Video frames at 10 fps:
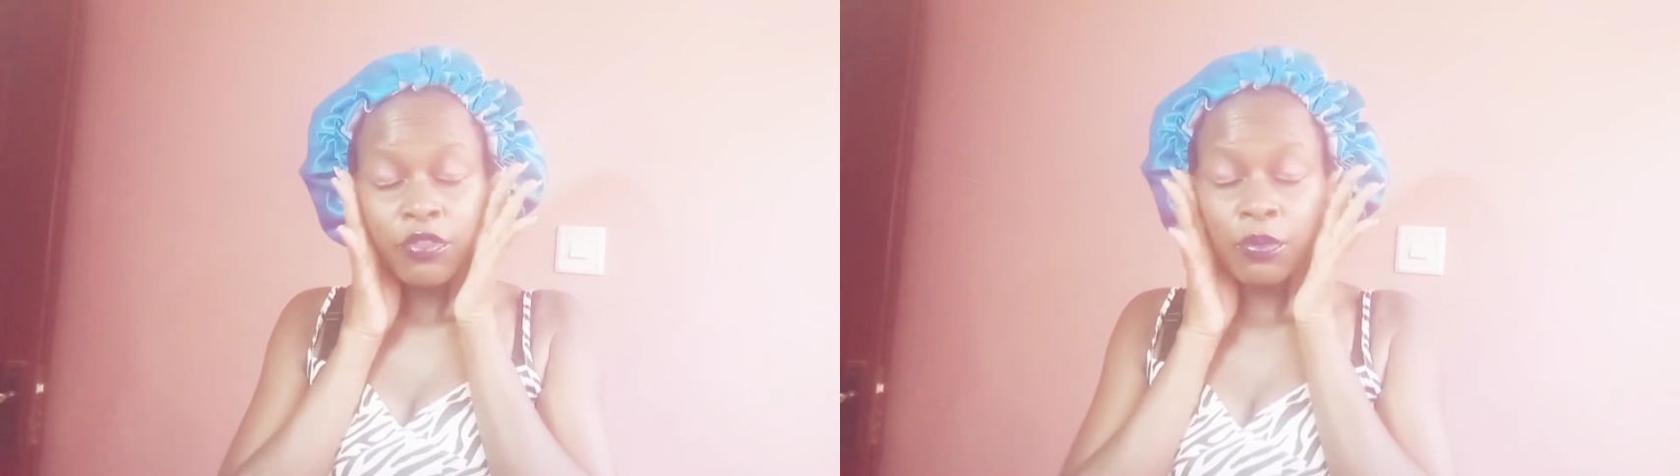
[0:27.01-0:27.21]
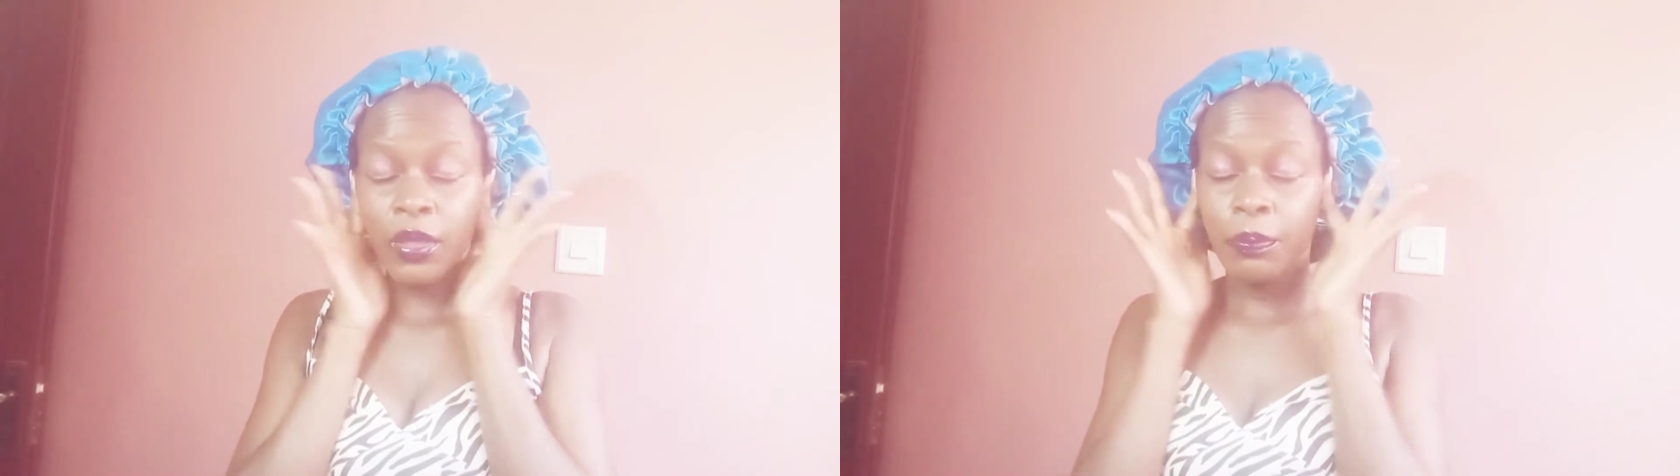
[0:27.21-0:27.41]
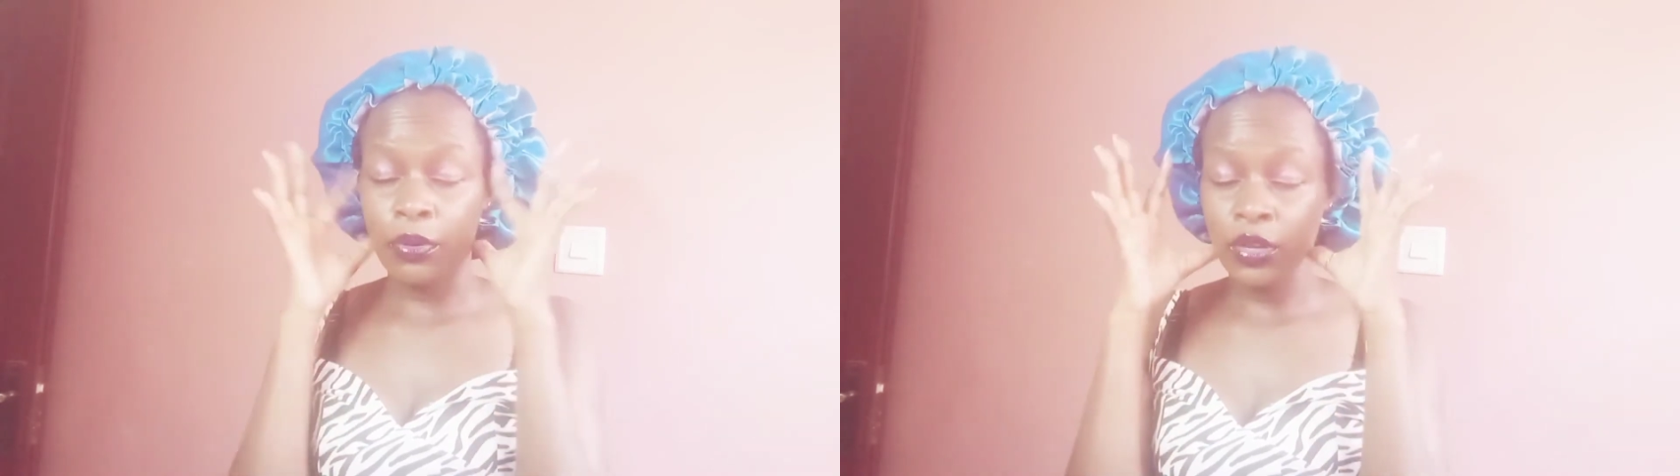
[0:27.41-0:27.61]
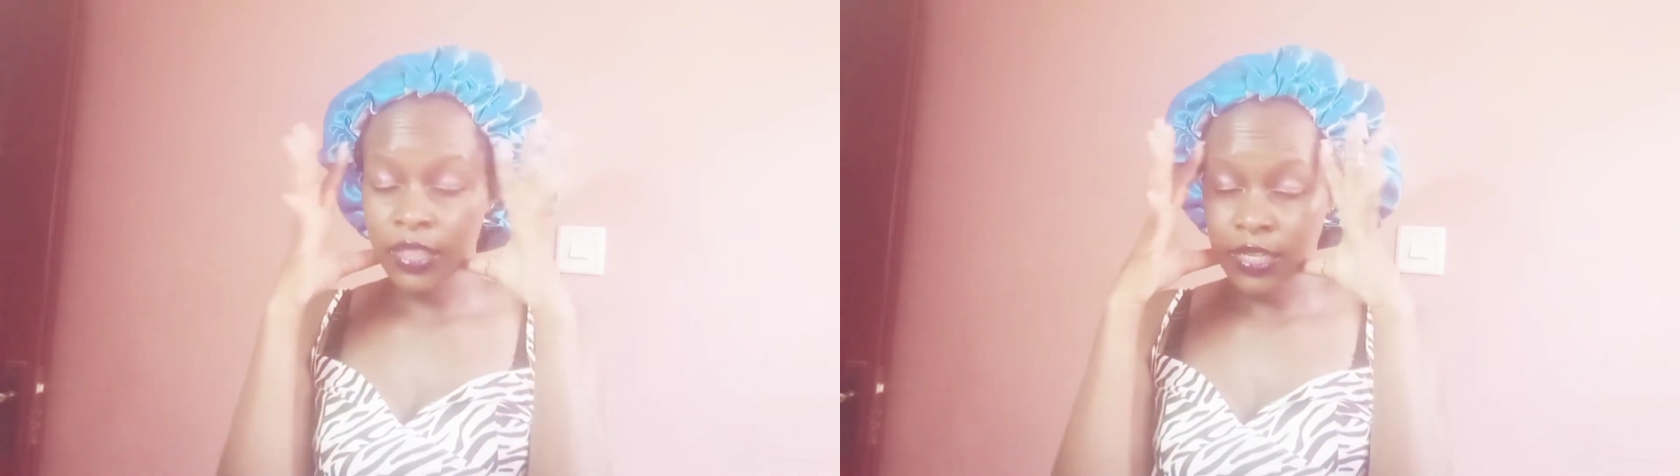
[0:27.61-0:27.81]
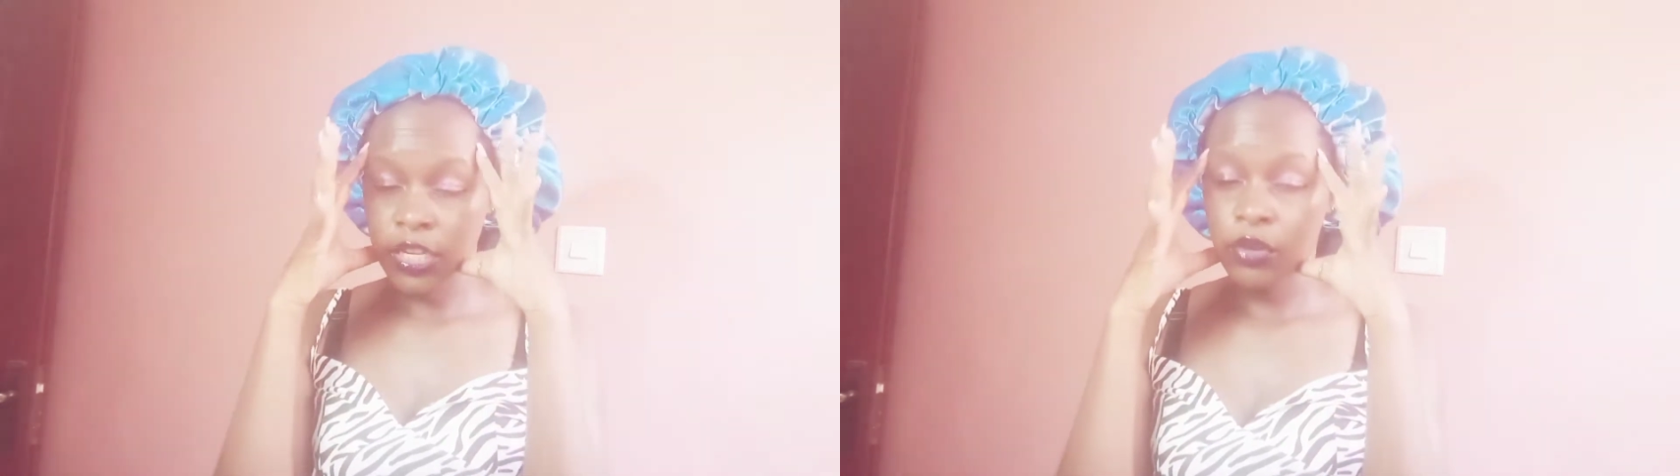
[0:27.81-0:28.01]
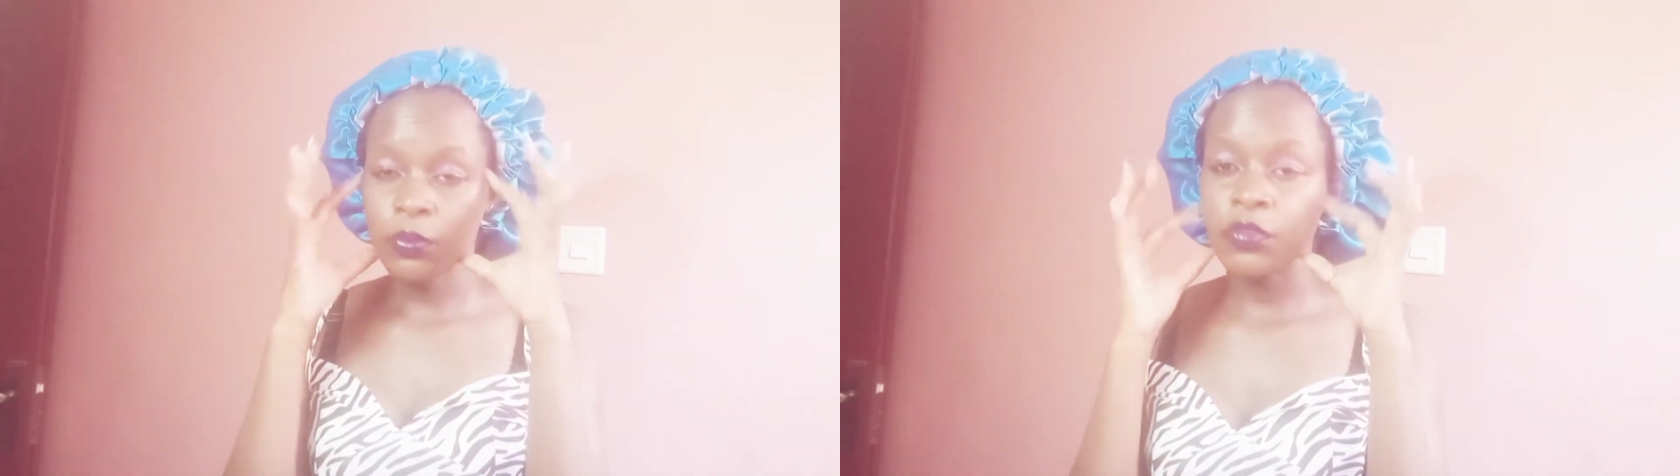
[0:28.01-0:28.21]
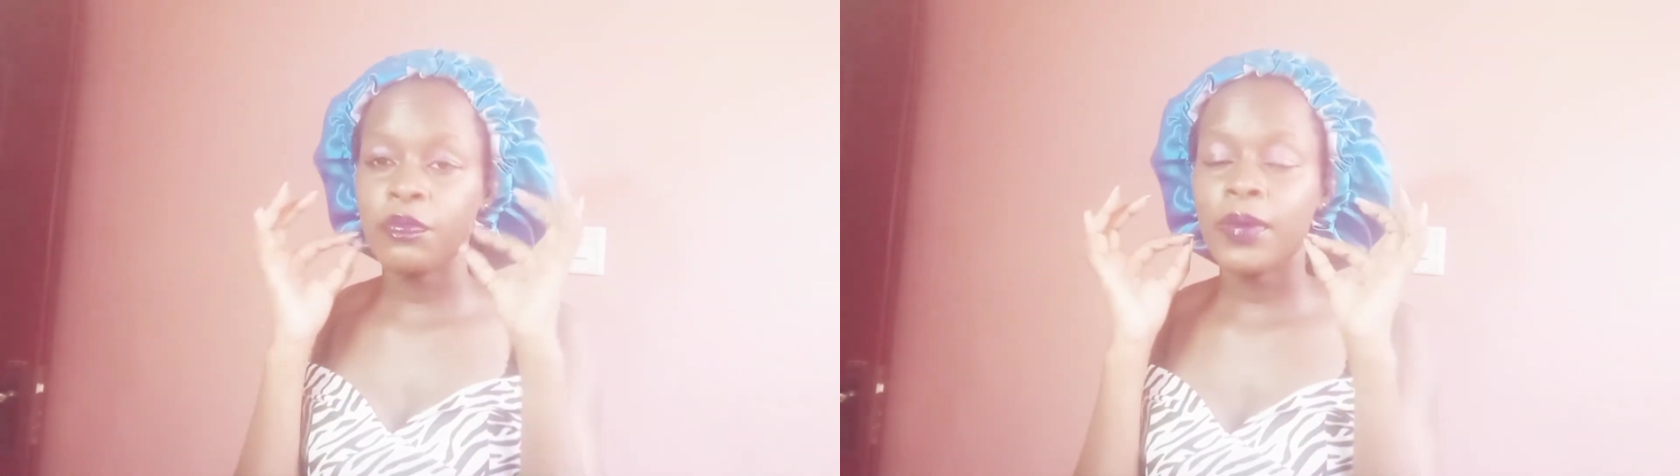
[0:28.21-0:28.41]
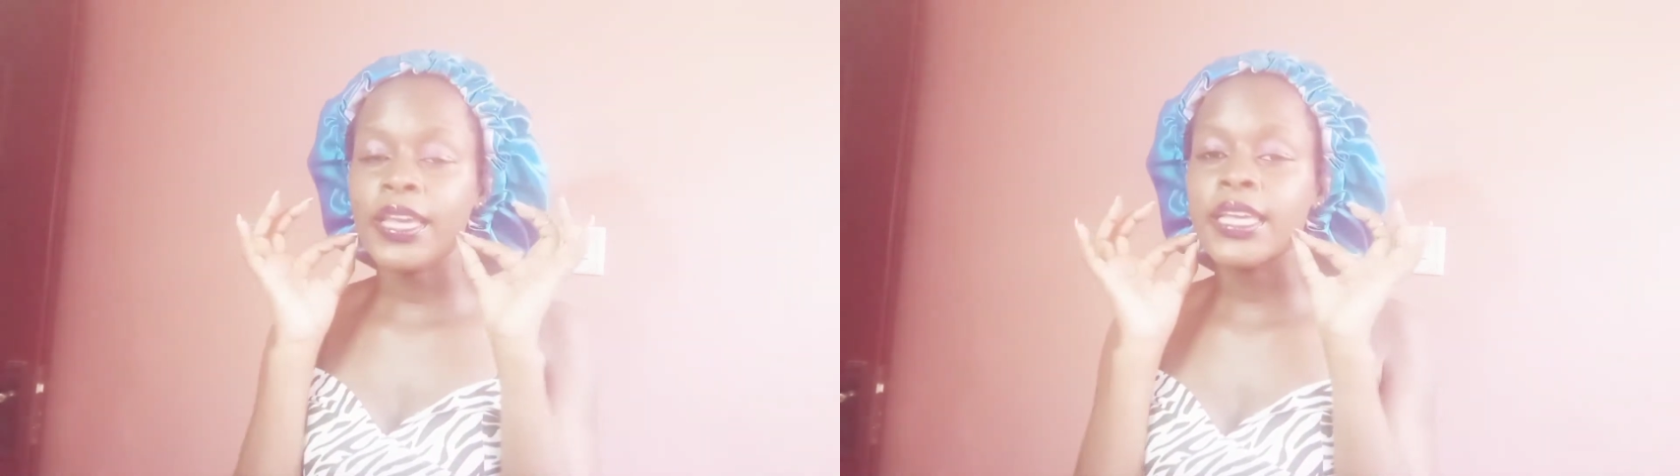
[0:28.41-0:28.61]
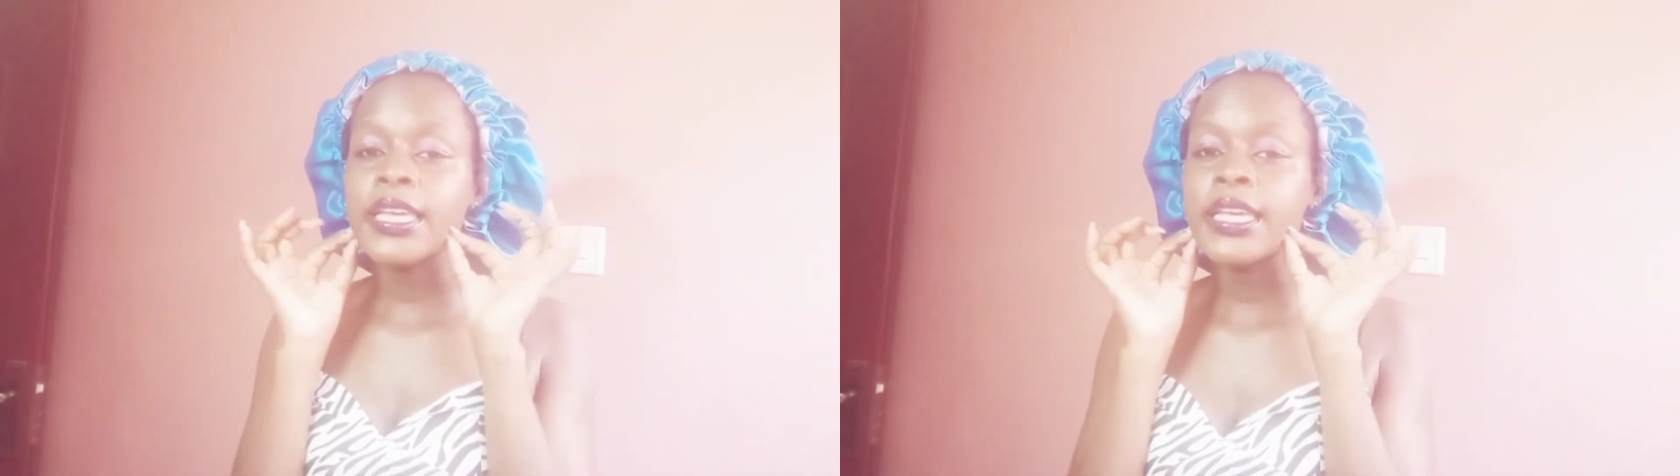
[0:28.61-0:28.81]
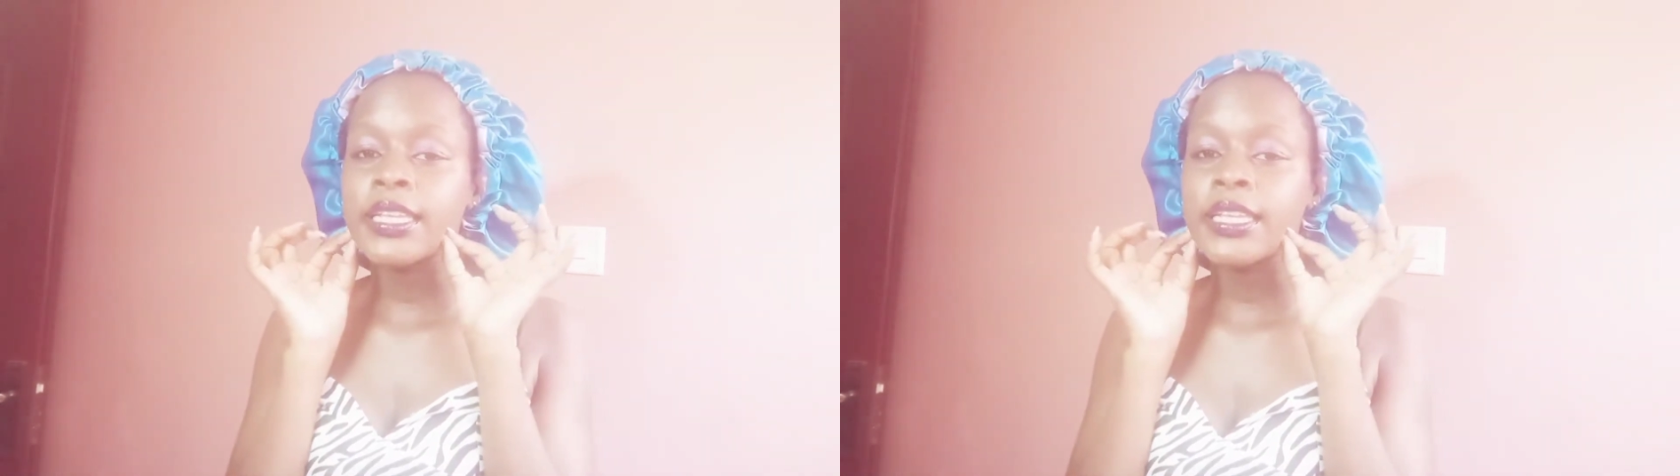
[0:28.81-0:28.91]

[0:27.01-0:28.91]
from the point that I remove my